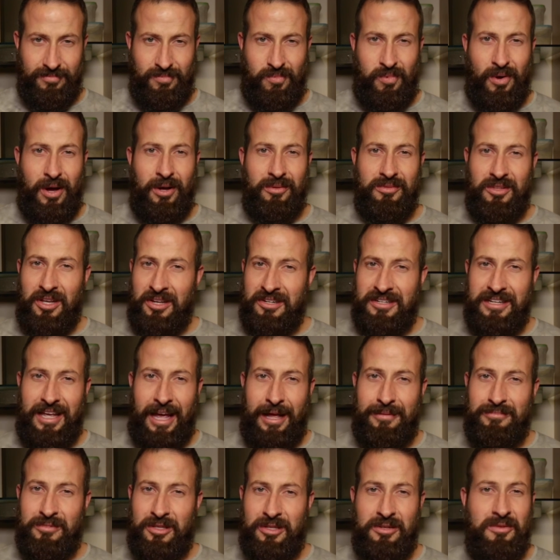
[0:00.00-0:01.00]
well done
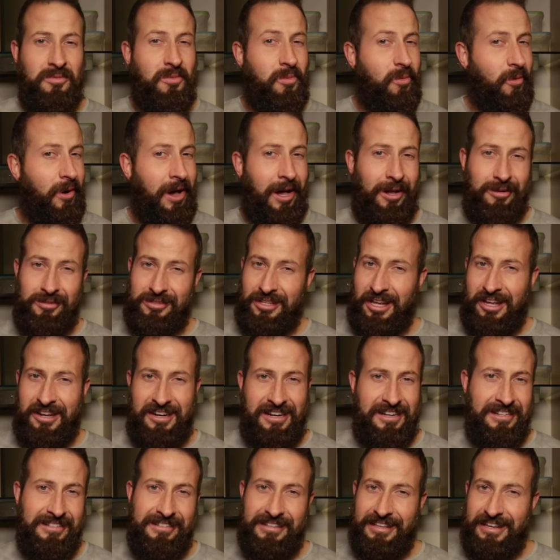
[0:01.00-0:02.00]
Camden, well
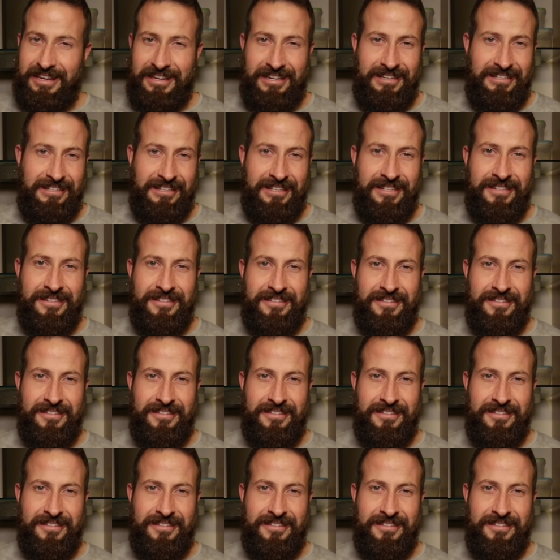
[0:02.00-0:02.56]
done indeed.